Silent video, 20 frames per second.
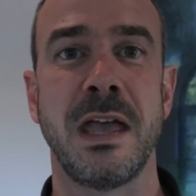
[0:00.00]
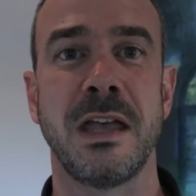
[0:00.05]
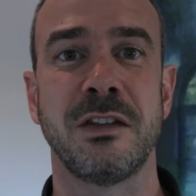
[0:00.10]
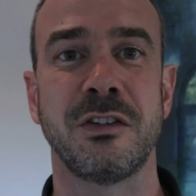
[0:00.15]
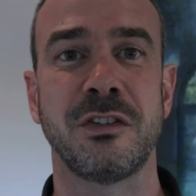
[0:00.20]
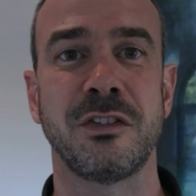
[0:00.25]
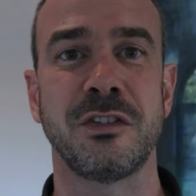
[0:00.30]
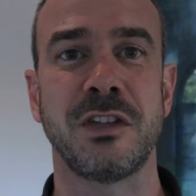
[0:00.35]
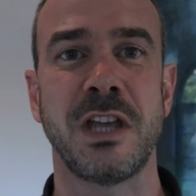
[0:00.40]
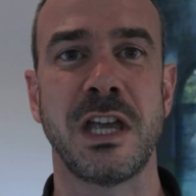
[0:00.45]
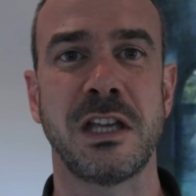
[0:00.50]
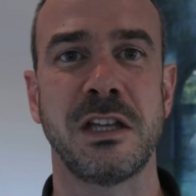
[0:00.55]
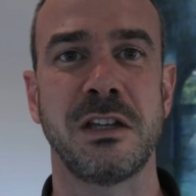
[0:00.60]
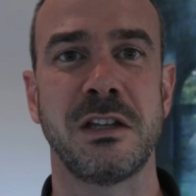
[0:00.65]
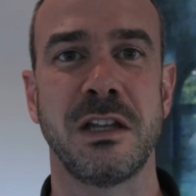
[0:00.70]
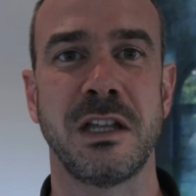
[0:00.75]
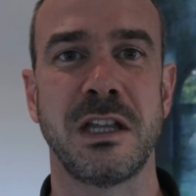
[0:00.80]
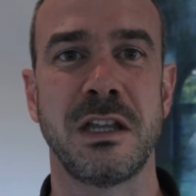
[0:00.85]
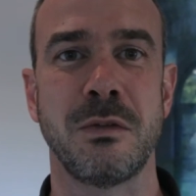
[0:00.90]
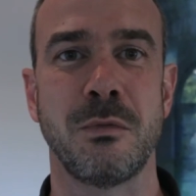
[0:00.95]

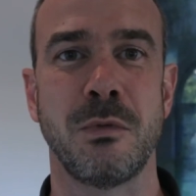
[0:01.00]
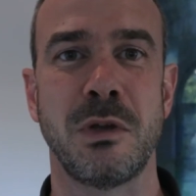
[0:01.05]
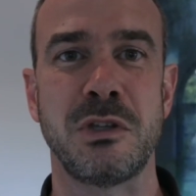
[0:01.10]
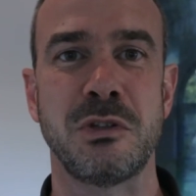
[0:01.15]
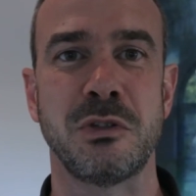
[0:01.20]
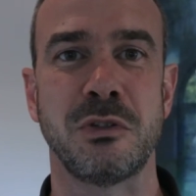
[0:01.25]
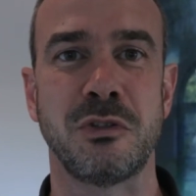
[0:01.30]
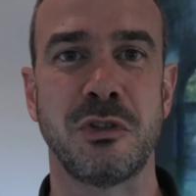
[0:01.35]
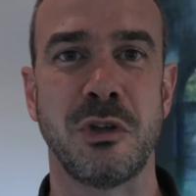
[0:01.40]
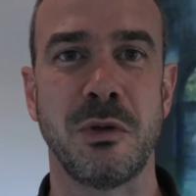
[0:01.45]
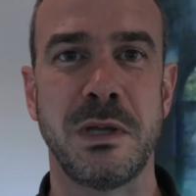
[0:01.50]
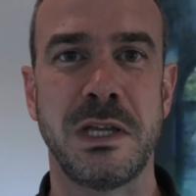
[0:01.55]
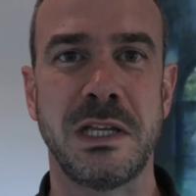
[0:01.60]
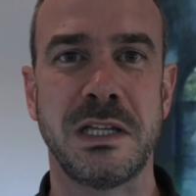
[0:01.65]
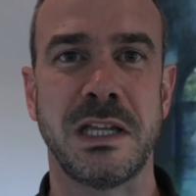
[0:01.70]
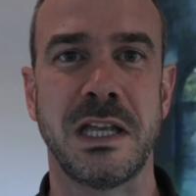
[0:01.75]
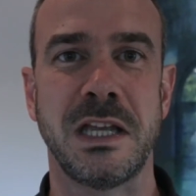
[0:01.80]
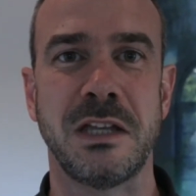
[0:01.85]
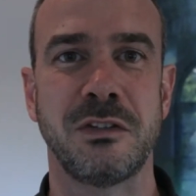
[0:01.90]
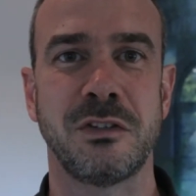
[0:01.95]
Secondly, when you're
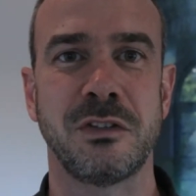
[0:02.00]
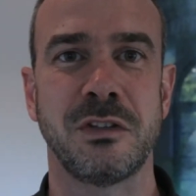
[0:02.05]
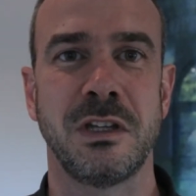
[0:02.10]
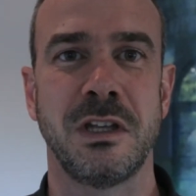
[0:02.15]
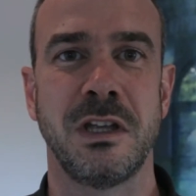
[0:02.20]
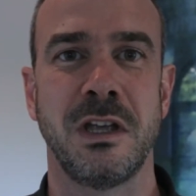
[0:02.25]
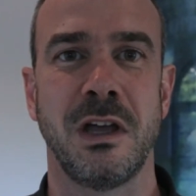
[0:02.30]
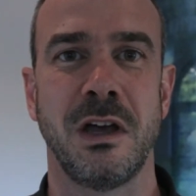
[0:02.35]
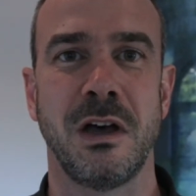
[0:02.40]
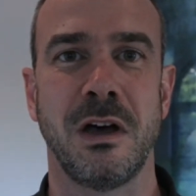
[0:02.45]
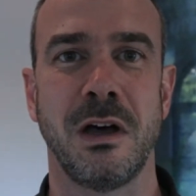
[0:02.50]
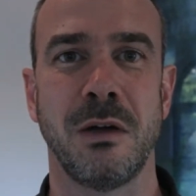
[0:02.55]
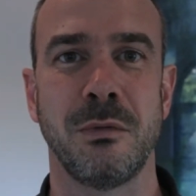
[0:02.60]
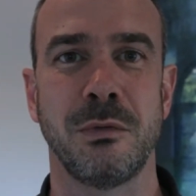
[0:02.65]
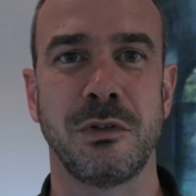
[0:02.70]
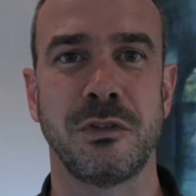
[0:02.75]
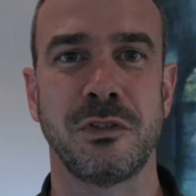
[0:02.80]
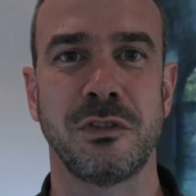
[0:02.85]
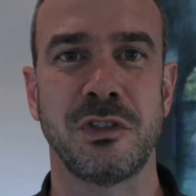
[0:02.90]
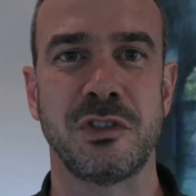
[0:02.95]
doing this, I
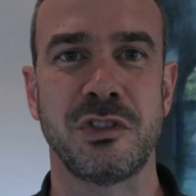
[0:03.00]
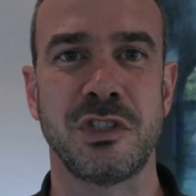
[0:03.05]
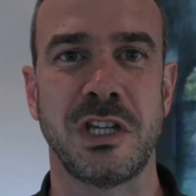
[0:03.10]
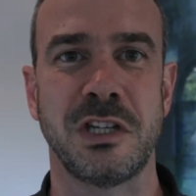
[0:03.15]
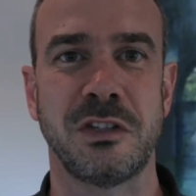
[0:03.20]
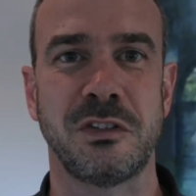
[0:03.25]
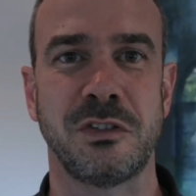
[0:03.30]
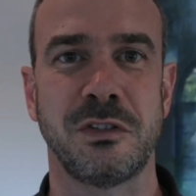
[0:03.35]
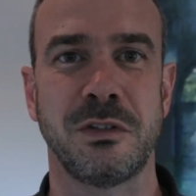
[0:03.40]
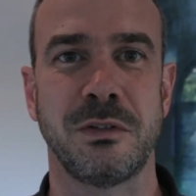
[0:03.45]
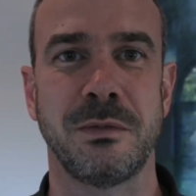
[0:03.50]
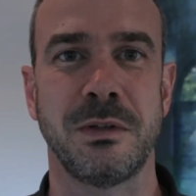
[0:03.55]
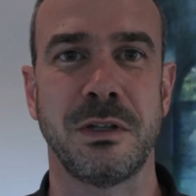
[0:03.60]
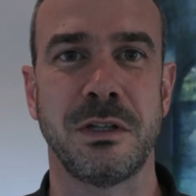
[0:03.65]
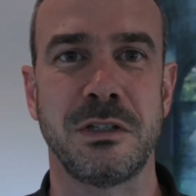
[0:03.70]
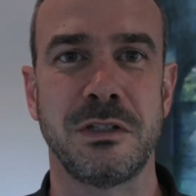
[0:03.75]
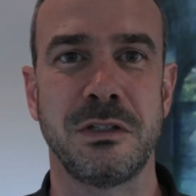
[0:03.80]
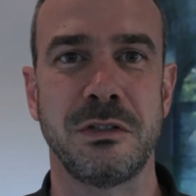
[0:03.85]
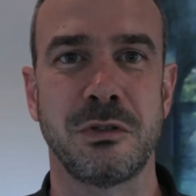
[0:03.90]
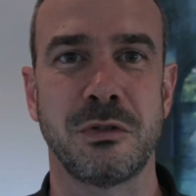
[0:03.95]
would suggest
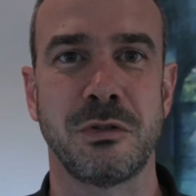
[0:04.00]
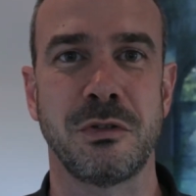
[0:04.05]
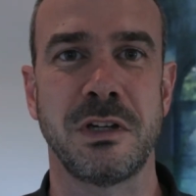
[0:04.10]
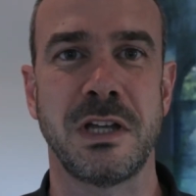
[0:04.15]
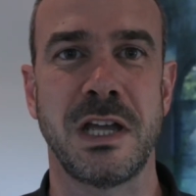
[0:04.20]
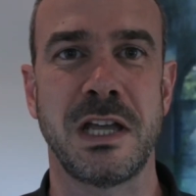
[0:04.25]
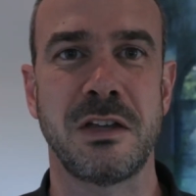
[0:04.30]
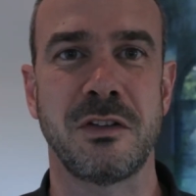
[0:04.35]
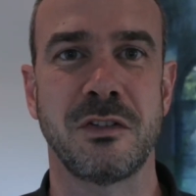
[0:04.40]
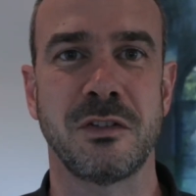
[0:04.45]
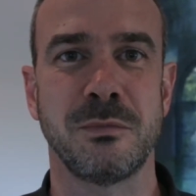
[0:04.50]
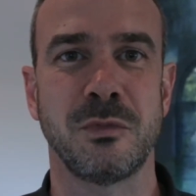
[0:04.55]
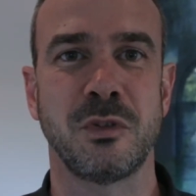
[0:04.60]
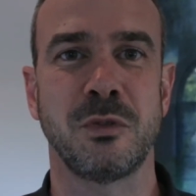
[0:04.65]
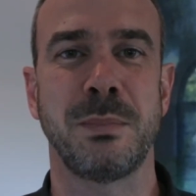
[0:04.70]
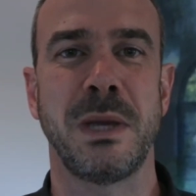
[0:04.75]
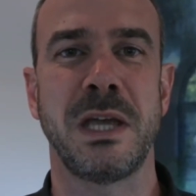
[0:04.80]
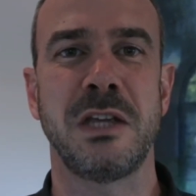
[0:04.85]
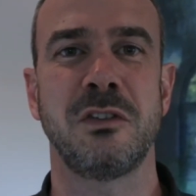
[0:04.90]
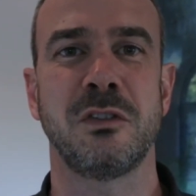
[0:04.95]
that you create some
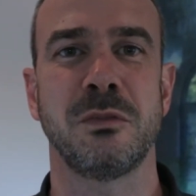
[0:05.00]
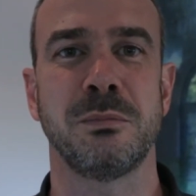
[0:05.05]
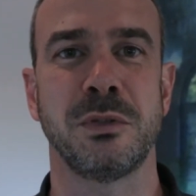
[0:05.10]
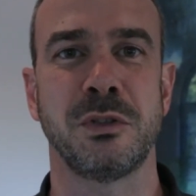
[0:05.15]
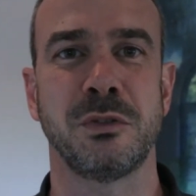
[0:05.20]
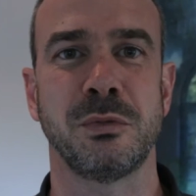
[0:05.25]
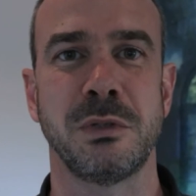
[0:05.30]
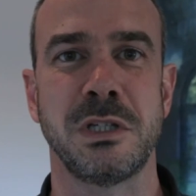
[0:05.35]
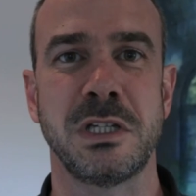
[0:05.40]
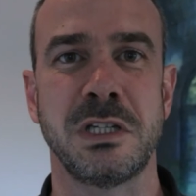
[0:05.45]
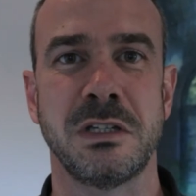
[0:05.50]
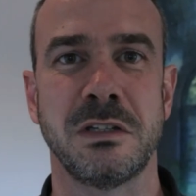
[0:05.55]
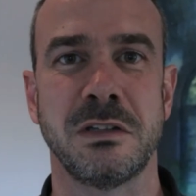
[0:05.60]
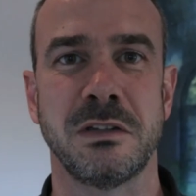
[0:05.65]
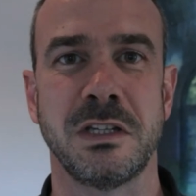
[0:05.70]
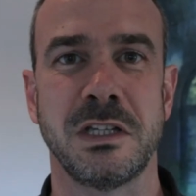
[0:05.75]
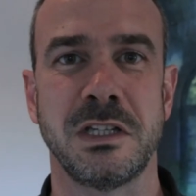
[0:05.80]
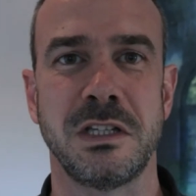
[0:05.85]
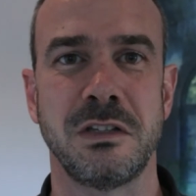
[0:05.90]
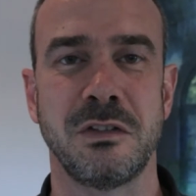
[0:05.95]
space between
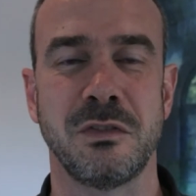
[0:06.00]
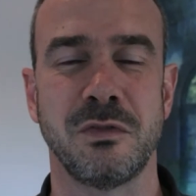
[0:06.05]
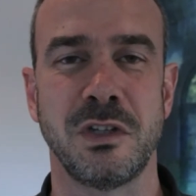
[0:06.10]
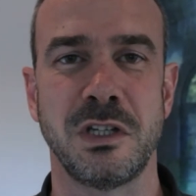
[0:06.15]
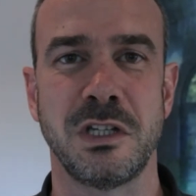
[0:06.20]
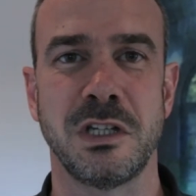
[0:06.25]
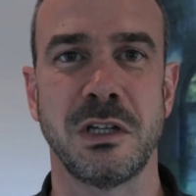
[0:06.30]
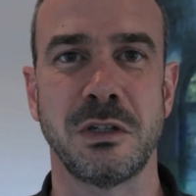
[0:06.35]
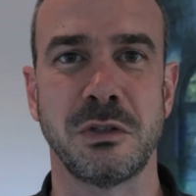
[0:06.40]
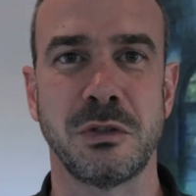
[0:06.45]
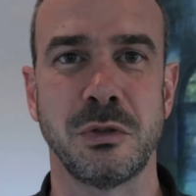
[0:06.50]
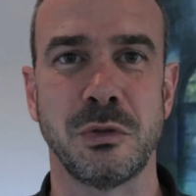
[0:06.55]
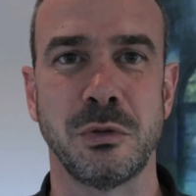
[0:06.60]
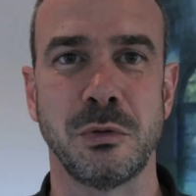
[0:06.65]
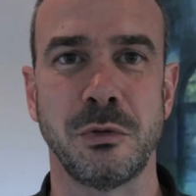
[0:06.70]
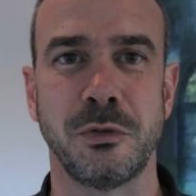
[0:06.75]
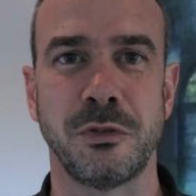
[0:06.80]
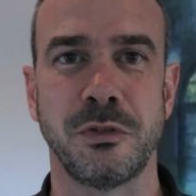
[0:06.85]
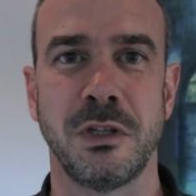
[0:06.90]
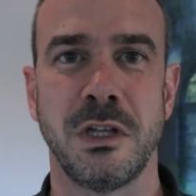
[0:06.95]
these video
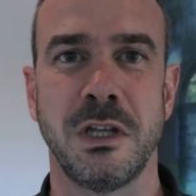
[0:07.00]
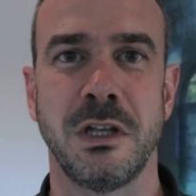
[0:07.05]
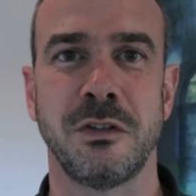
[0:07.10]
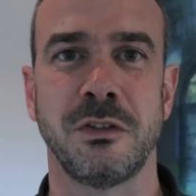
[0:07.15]
calls.